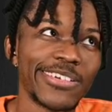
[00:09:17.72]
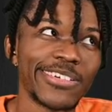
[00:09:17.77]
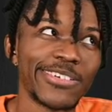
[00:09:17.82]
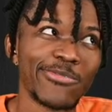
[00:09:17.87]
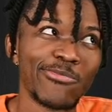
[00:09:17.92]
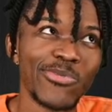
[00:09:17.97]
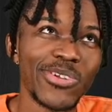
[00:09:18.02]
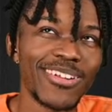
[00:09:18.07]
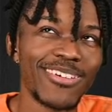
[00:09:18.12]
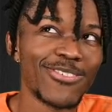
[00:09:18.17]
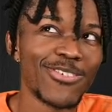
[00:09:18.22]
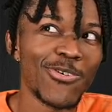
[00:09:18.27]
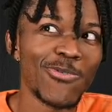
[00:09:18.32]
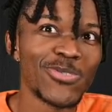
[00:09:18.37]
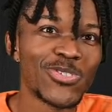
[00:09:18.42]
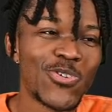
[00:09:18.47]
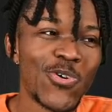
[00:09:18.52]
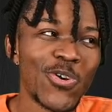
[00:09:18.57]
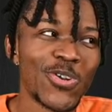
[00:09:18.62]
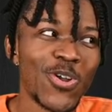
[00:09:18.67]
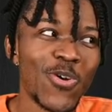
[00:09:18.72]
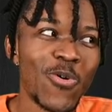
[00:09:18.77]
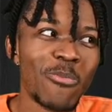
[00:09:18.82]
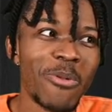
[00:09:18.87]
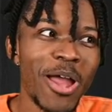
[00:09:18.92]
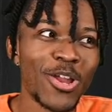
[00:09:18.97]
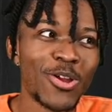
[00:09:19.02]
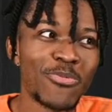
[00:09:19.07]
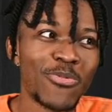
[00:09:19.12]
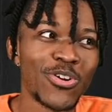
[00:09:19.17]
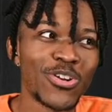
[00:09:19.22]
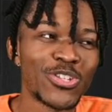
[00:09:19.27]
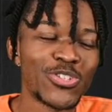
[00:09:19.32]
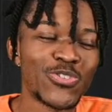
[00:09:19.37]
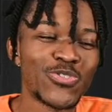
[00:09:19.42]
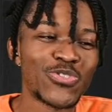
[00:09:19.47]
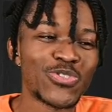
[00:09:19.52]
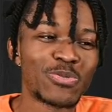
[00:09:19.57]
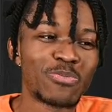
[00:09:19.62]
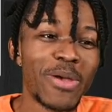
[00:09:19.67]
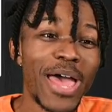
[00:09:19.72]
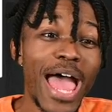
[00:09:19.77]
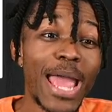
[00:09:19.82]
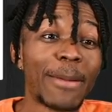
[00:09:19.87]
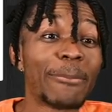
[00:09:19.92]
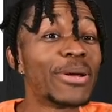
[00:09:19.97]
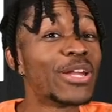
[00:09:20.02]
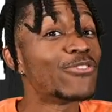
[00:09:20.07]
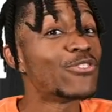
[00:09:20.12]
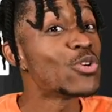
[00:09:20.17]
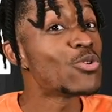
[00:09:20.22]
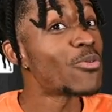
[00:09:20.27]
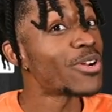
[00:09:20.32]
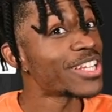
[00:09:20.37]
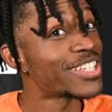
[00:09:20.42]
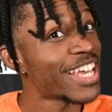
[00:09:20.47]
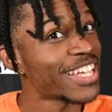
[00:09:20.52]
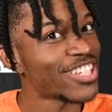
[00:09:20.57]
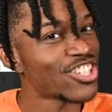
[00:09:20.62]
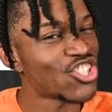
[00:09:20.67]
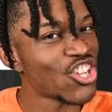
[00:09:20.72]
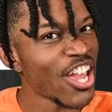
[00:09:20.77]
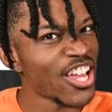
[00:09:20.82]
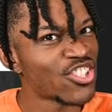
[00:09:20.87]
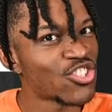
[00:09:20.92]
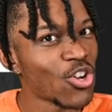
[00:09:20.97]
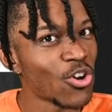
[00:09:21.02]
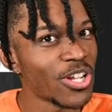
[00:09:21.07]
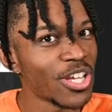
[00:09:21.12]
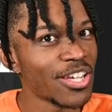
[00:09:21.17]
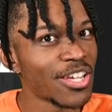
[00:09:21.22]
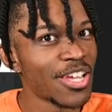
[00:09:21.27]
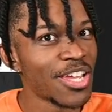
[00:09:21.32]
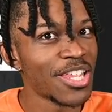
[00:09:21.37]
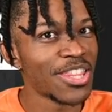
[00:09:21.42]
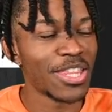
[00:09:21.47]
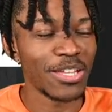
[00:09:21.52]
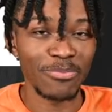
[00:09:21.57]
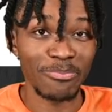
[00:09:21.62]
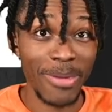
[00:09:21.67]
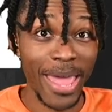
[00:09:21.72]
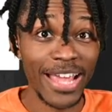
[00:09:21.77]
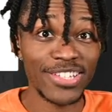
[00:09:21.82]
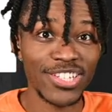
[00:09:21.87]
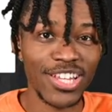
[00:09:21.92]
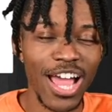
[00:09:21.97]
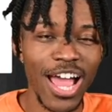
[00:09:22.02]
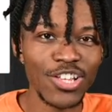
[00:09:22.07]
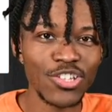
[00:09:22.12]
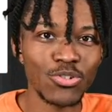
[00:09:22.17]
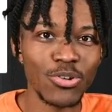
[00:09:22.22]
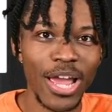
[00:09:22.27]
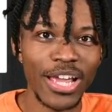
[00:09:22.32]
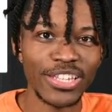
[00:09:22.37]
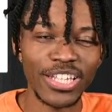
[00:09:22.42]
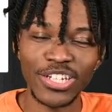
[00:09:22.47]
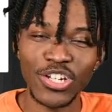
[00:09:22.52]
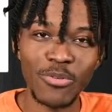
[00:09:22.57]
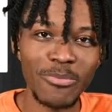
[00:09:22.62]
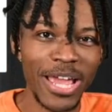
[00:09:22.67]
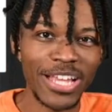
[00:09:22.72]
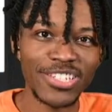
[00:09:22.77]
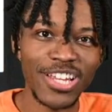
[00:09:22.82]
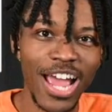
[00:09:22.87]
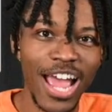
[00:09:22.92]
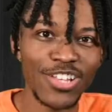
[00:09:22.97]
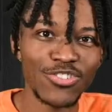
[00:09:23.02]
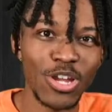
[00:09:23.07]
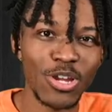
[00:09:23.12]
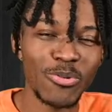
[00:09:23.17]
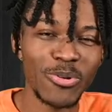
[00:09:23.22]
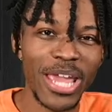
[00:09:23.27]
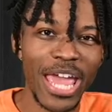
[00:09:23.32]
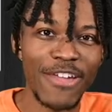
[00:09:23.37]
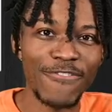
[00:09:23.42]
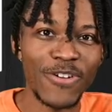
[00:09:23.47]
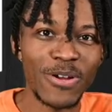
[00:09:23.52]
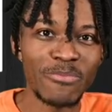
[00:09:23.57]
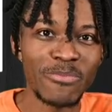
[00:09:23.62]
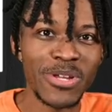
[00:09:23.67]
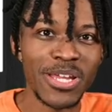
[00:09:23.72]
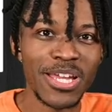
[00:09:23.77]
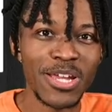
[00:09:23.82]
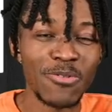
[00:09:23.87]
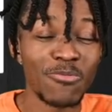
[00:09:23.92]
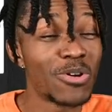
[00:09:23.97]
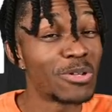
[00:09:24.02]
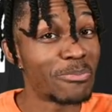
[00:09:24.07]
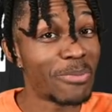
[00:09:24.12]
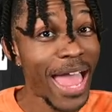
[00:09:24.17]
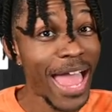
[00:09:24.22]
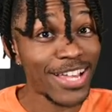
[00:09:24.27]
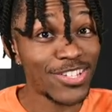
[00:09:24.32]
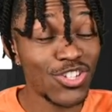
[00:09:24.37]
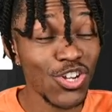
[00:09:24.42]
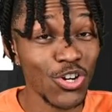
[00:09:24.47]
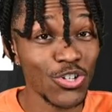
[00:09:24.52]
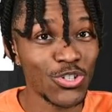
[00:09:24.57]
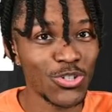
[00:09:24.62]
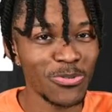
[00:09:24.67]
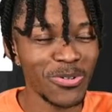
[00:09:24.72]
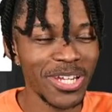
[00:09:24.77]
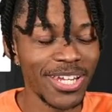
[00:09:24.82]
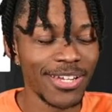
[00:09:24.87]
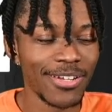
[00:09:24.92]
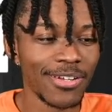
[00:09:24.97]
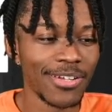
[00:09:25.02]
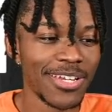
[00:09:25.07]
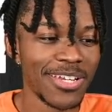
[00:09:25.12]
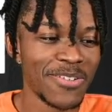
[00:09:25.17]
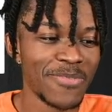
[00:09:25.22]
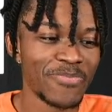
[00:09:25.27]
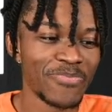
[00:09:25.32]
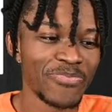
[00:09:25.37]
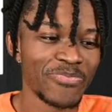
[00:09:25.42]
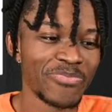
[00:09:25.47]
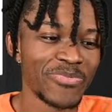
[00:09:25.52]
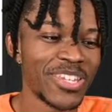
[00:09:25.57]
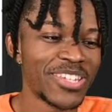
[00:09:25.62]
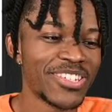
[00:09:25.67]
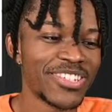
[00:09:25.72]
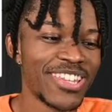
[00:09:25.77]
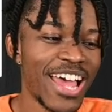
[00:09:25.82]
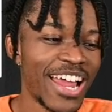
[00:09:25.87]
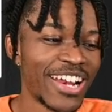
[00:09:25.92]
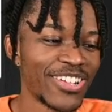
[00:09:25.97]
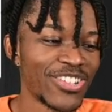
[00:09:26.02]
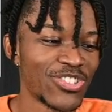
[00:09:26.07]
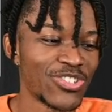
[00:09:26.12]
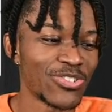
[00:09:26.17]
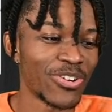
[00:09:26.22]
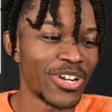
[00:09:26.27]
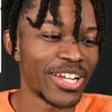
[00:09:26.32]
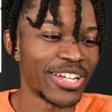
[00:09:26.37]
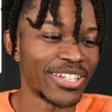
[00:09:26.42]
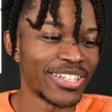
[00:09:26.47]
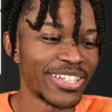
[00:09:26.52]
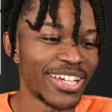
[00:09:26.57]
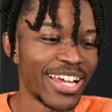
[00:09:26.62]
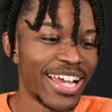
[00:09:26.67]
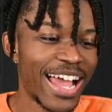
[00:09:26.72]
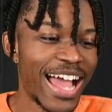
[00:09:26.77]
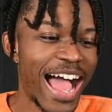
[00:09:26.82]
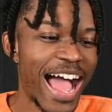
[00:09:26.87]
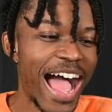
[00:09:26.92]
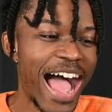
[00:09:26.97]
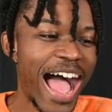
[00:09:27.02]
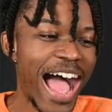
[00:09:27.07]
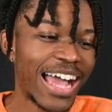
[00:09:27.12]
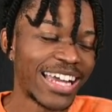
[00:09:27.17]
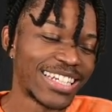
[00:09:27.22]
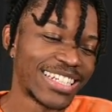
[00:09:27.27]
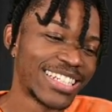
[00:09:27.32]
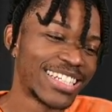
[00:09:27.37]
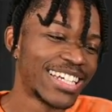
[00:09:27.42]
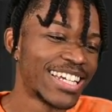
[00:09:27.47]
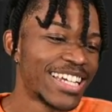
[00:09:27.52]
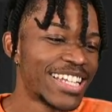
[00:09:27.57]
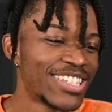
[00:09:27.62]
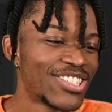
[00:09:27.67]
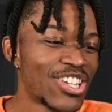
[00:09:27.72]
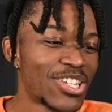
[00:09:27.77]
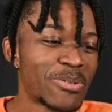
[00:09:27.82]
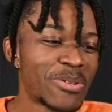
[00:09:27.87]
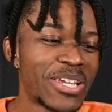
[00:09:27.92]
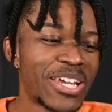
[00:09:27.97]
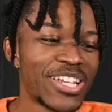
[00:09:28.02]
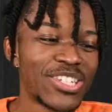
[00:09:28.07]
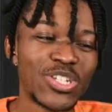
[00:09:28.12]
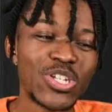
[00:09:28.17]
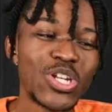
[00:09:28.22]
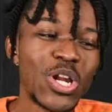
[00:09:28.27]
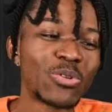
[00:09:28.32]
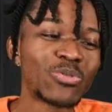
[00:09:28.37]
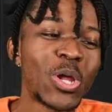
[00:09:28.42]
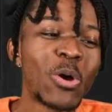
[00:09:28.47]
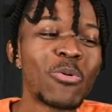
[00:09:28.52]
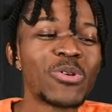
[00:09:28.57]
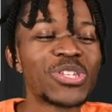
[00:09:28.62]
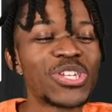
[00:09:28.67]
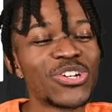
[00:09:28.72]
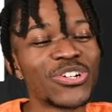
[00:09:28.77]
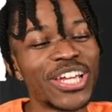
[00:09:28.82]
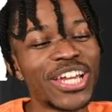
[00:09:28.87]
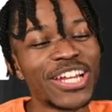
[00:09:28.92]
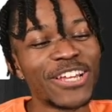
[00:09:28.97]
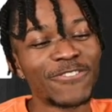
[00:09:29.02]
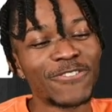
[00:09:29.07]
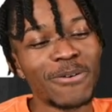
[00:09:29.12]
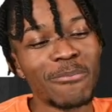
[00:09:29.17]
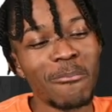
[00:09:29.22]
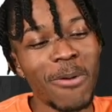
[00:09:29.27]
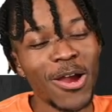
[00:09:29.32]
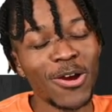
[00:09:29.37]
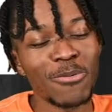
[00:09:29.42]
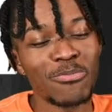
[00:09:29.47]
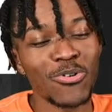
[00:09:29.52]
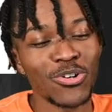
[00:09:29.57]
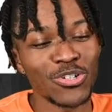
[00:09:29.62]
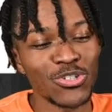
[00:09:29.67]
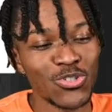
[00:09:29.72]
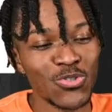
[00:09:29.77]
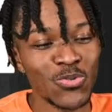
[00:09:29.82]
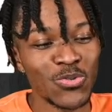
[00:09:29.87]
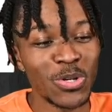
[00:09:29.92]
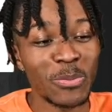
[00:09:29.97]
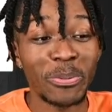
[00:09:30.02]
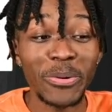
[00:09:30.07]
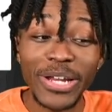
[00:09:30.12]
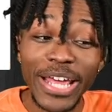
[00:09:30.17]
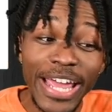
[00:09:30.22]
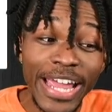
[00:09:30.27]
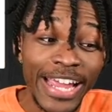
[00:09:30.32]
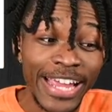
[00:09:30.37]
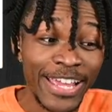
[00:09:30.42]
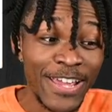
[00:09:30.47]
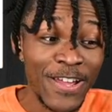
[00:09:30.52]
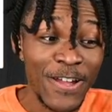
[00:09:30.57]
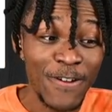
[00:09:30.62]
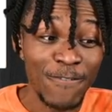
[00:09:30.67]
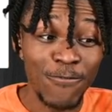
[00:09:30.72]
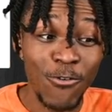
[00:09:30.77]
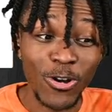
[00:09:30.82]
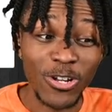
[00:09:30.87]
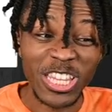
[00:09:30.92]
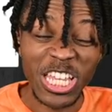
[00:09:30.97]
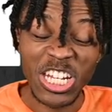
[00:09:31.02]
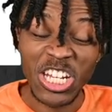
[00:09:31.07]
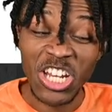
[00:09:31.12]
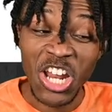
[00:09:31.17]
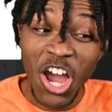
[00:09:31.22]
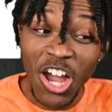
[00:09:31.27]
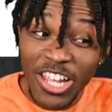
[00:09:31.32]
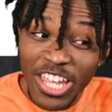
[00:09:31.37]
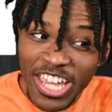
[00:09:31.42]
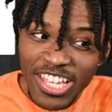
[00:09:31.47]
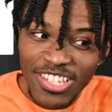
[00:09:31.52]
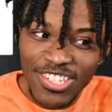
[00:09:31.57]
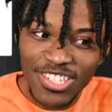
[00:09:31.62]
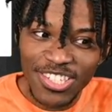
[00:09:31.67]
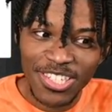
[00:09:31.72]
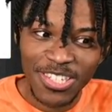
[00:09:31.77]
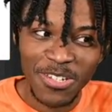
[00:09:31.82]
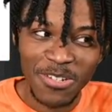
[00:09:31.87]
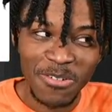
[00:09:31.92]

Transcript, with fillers: we don't know what's going on with Michael Porter Jr.'s back, but if you want to take the chance on it, the max contract, the near max contract we gave him with back surgery, this is not a good trade. Ah, just because you don't know what you're getting from Michael Porter Jr. But hey, for the Nuggets,